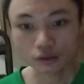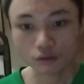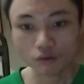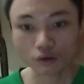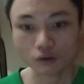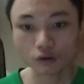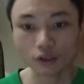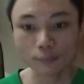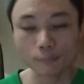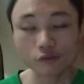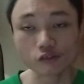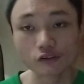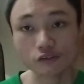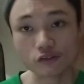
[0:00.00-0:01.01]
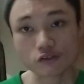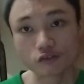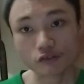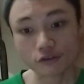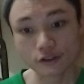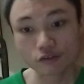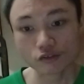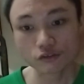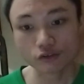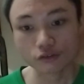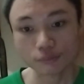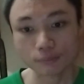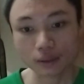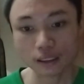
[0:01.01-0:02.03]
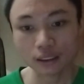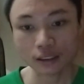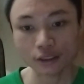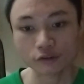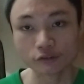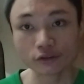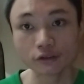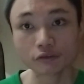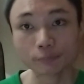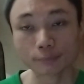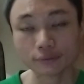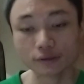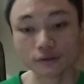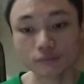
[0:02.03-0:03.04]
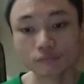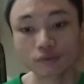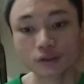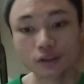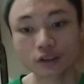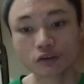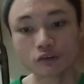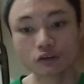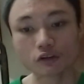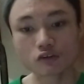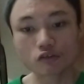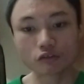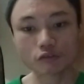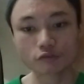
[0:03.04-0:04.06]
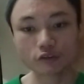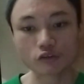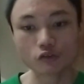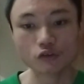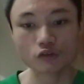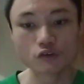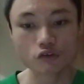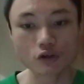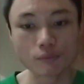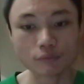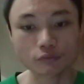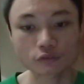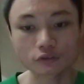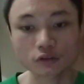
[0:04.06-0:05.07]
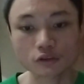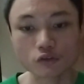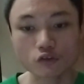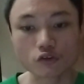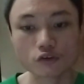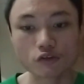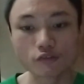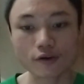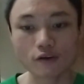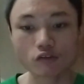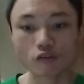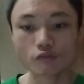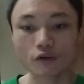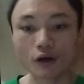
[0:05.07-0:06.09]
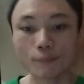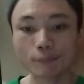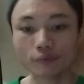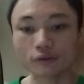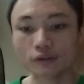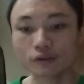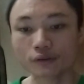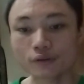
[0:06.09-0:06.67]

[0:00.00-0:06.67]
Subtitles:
or emotional distress by therapy. It could also refer to someone who reduced the size of a company